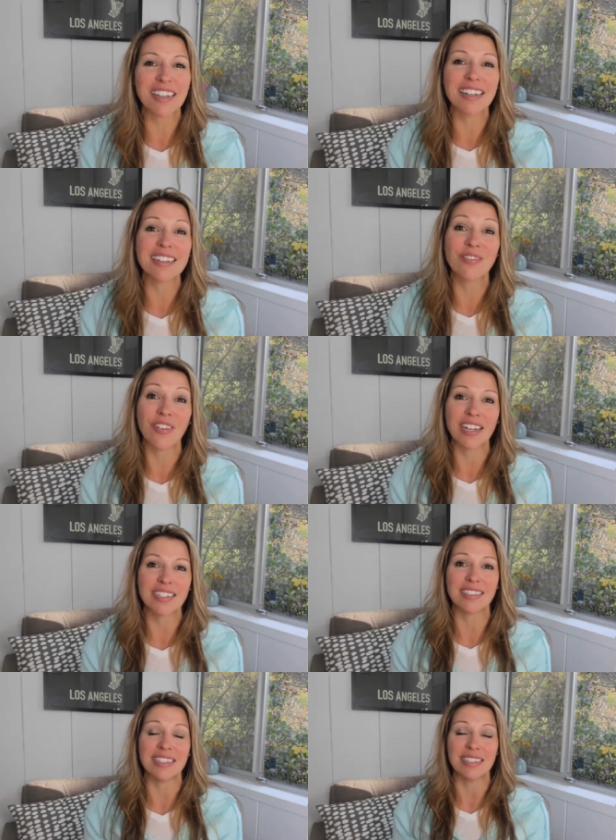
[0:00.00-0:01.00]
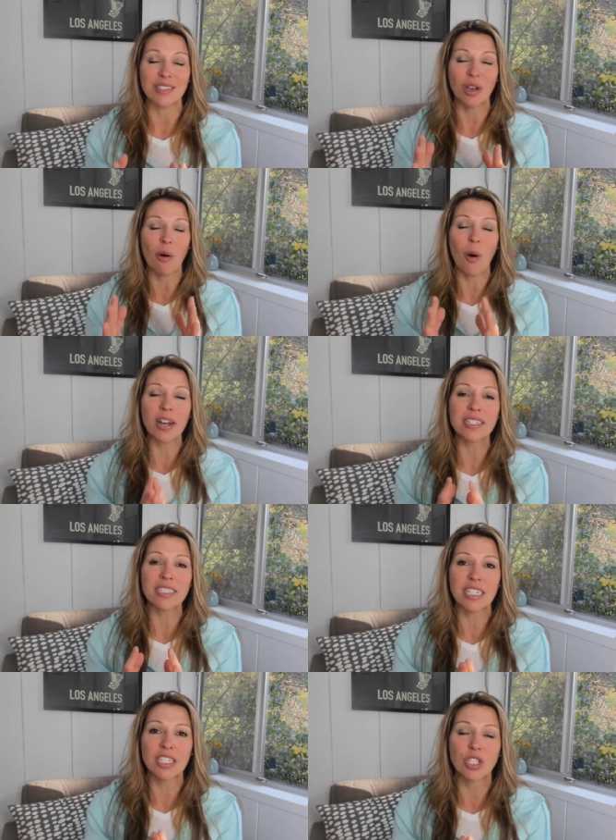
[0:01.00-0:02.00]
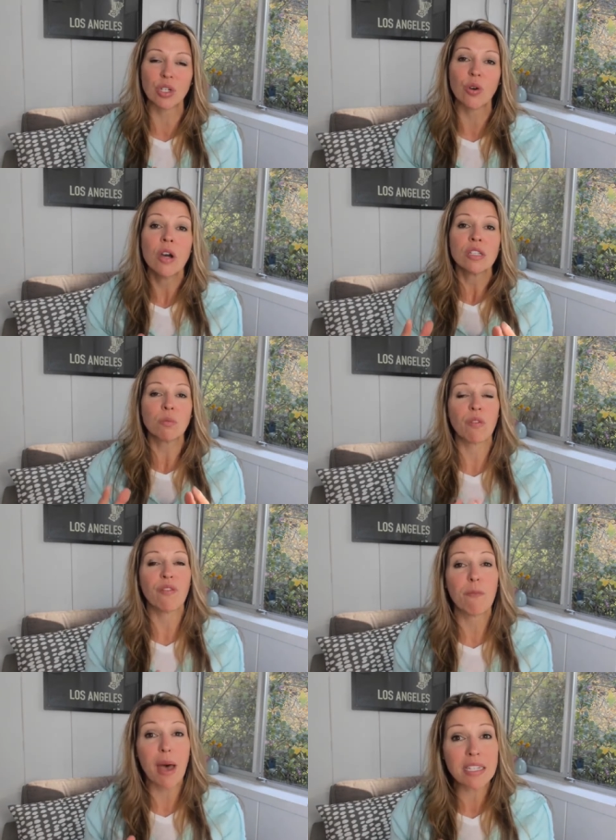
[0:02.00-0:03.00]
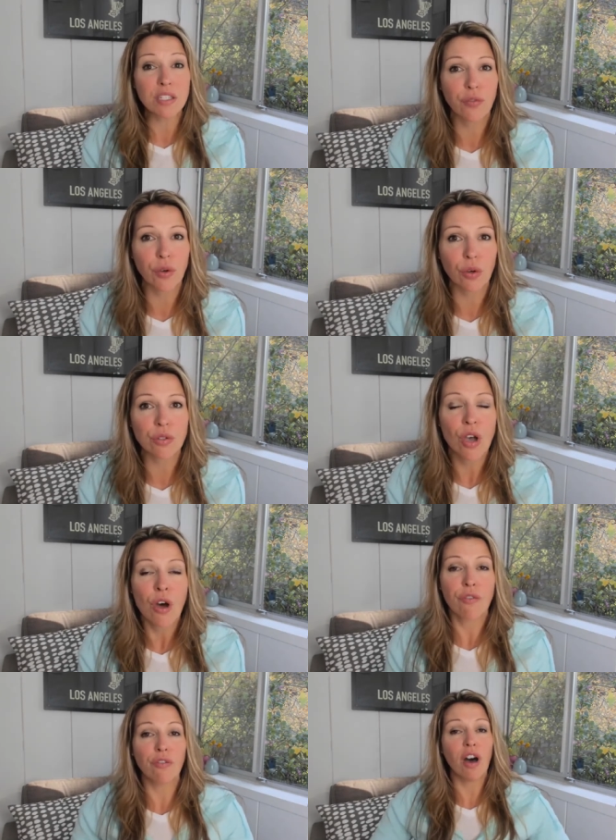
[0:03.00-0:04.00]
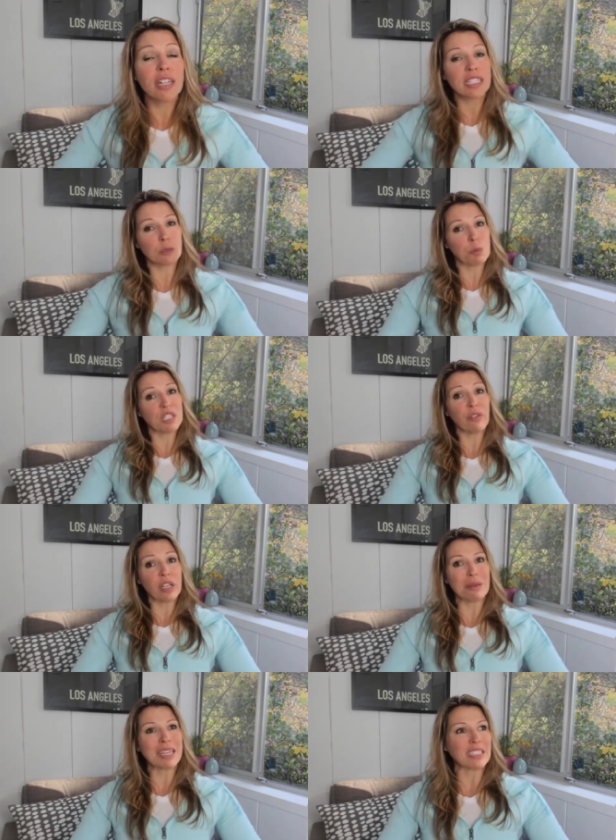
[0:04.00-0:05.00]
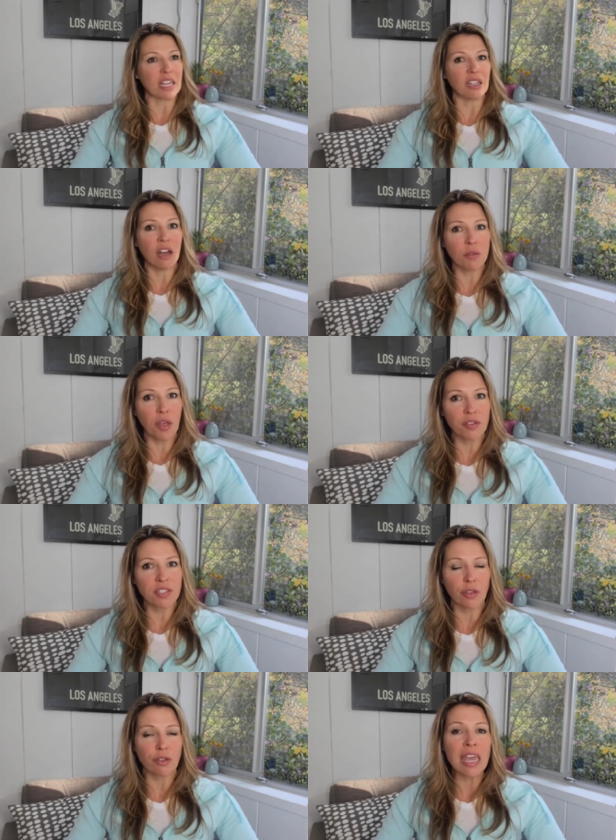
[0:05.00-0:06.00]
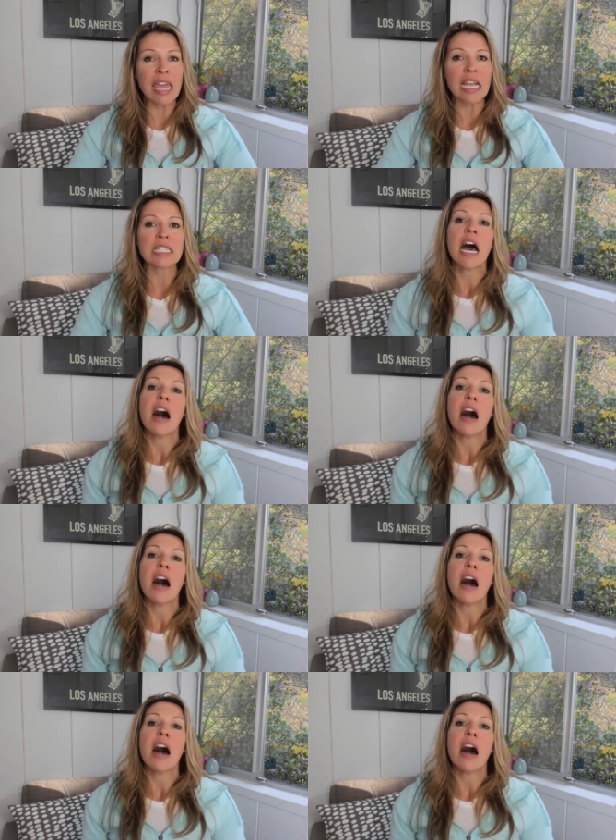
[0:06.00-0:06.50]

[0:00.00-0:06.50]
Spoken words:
it is Vata season. So I wanted to teach you some of the best foods for Vata, specifically because along with all those other things,